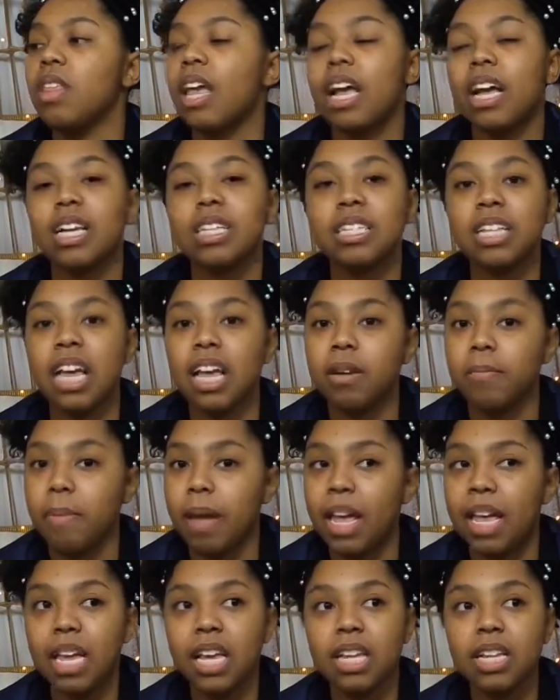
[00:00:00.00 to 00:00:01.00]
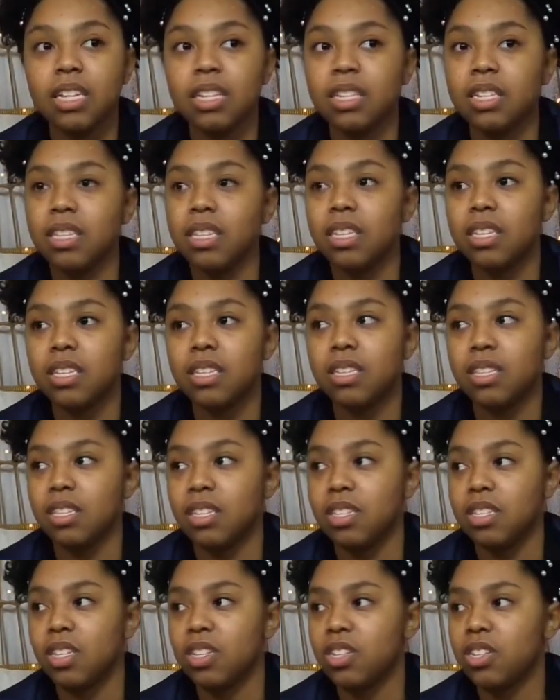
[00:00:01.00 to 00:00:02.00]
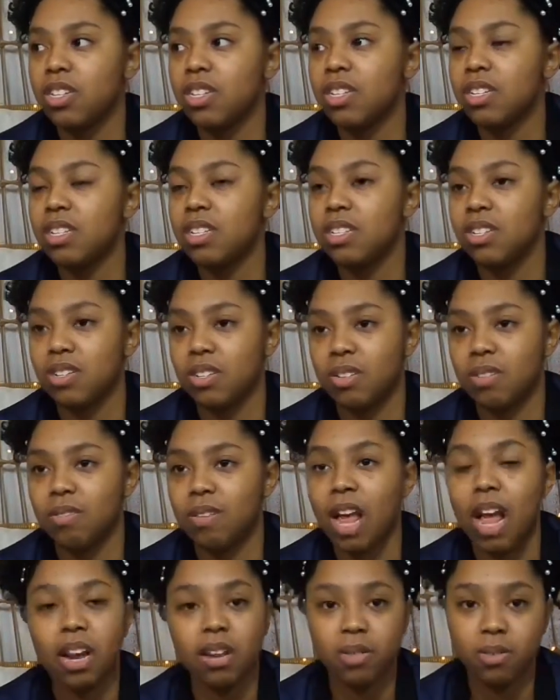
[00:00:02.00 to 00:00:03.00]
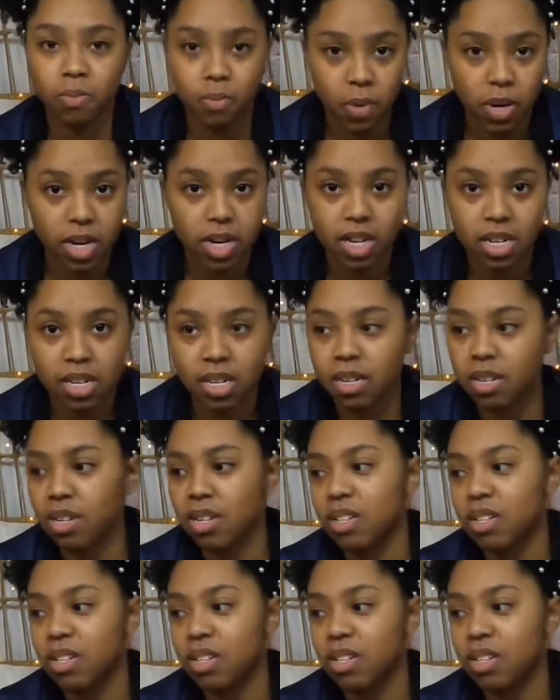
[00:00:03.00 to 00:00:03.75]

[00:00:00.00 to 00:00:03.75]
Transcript: like I said, making this decision to not work,